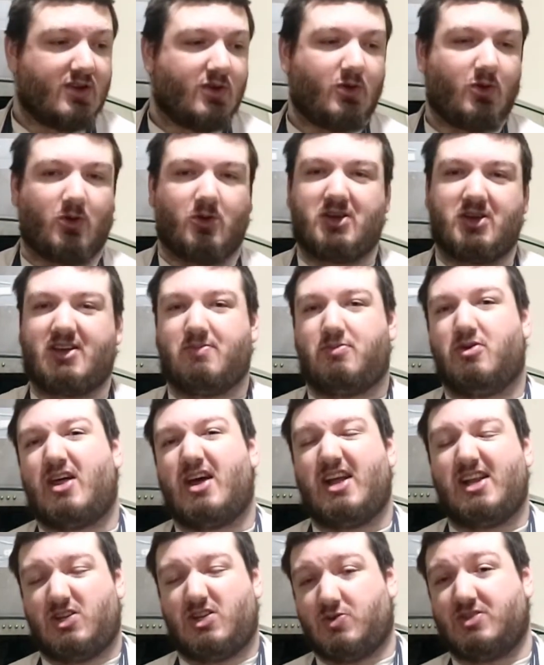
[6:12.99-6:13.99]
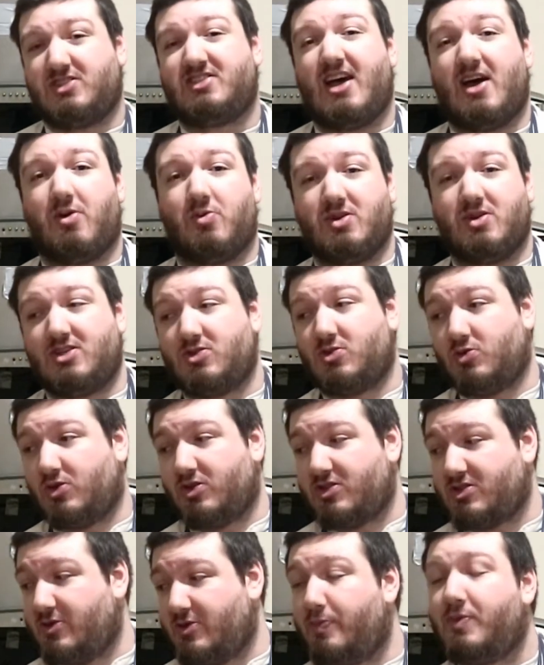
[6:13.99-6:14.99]
Or you can put that into a sandwich,
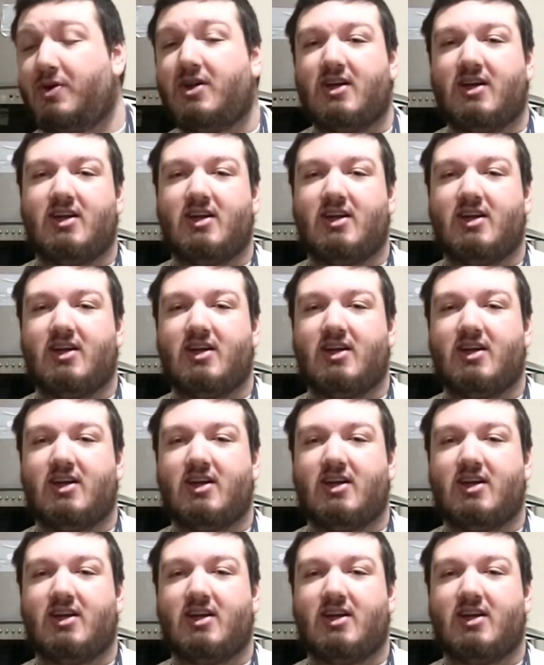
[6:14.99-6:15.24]
awesome.